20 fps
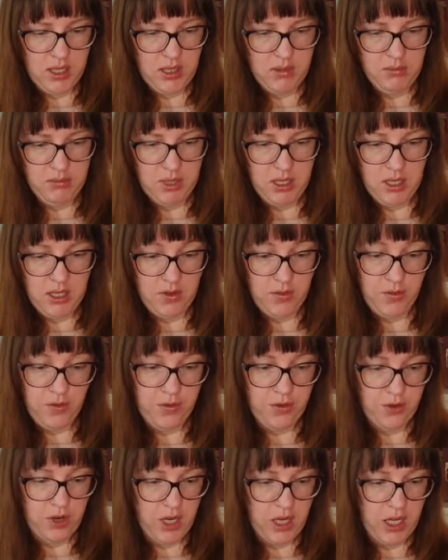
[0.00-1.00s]
mink
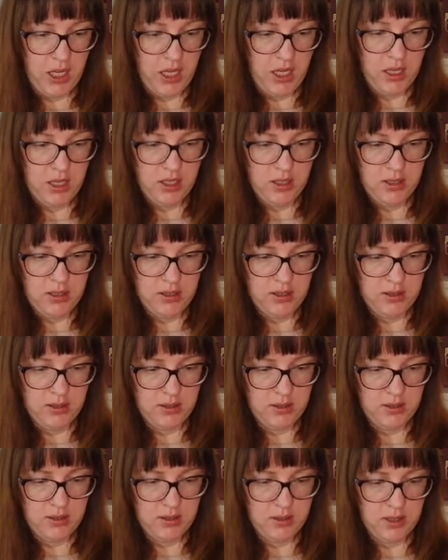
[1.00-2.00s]
free.
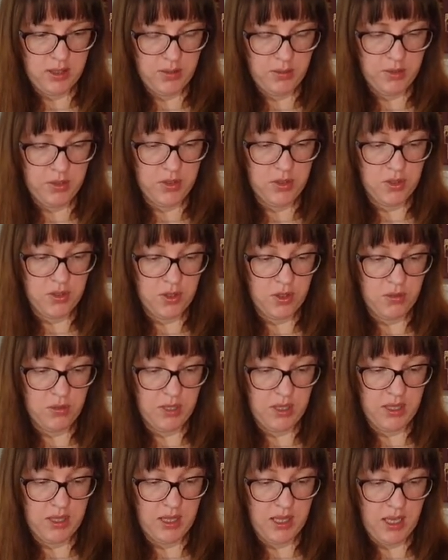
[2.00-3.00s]
I'm
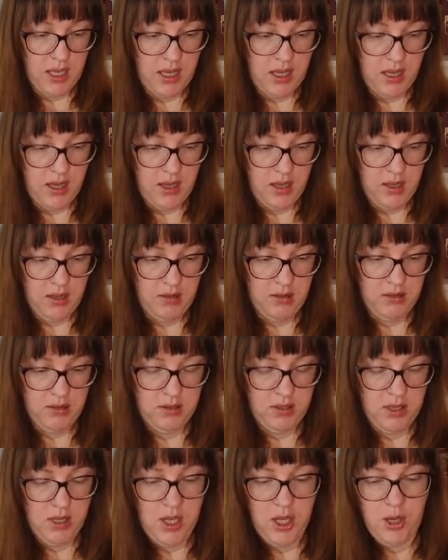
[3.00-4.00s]
assuming they are.
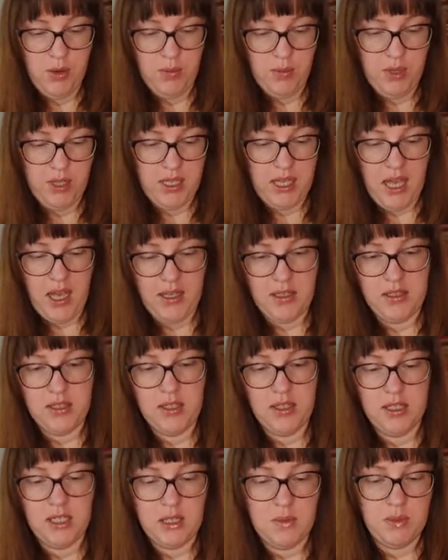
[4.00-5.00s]
But yeah, so
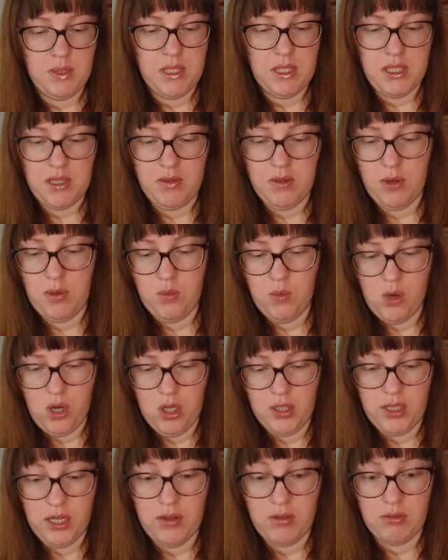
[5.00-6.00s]

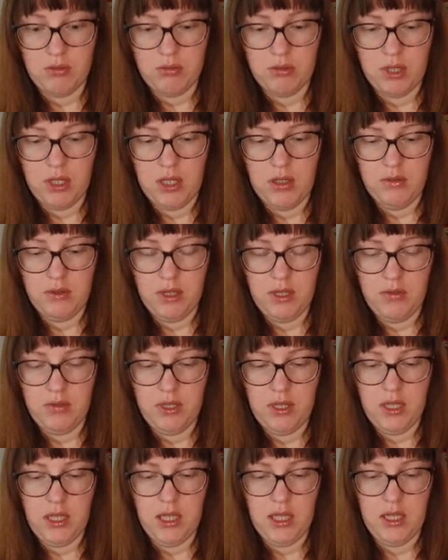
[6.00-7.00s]
DB01, I
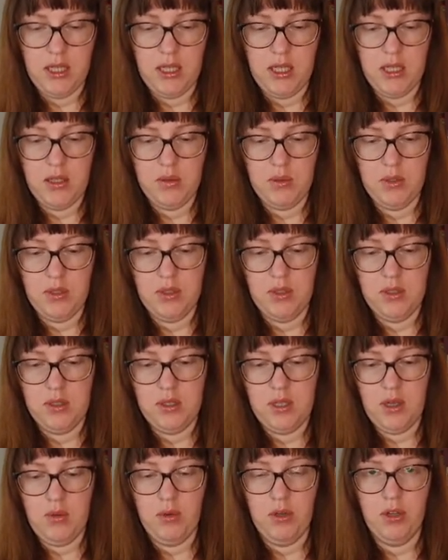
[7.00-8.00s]
really like these ones.
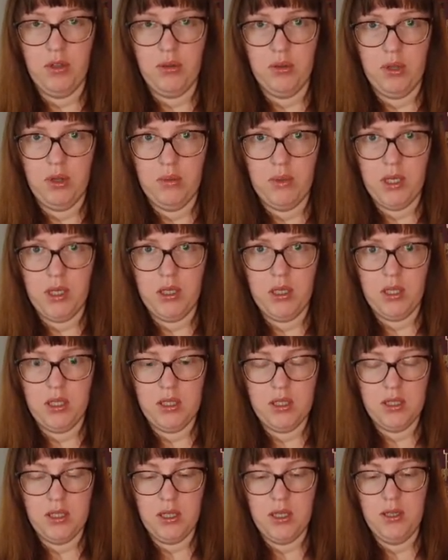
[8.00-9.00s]
I won't throw them at you
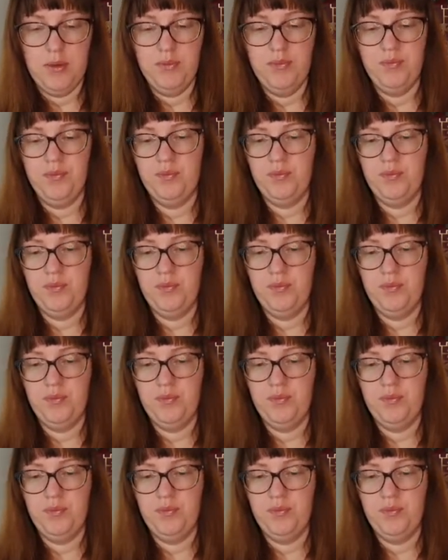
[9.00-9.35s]
this time.